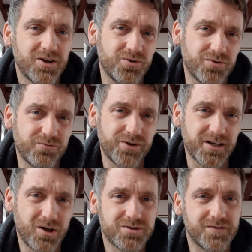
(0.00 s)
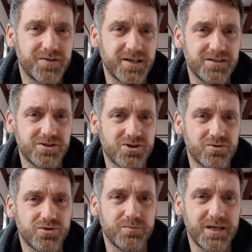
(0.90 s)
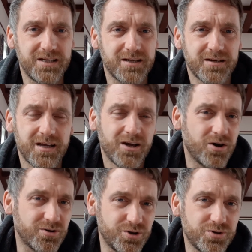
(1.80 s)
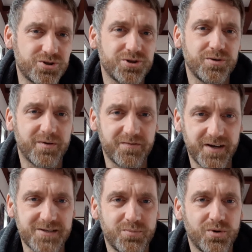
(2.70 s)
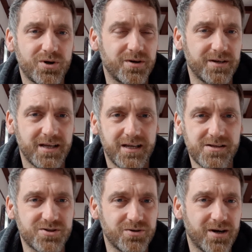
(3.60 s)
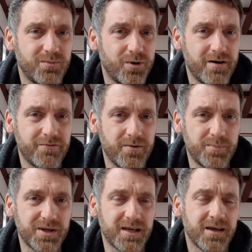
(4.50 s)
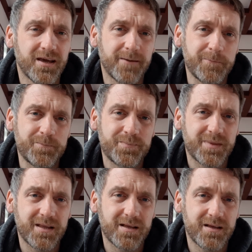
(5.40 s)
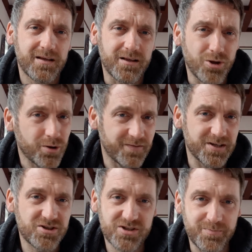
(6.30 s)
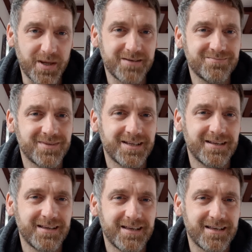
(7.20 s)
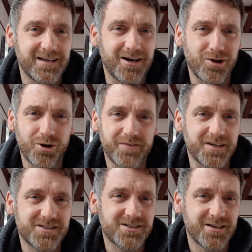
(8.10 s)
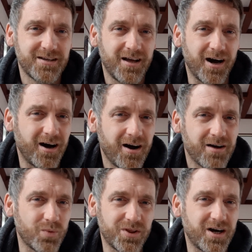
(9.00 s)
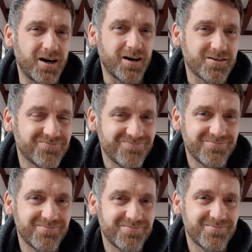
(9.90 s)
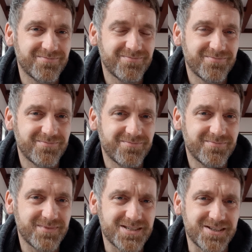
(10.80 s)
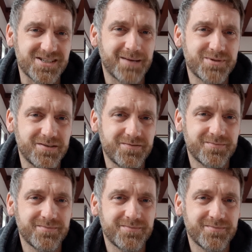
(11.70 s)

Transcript: You'll read lots of things in social media, on YouTube, on Facebook, on Instagram, wherever it be. A lot of it's spin. A lot of it's a heart with a heart. It's deceptive.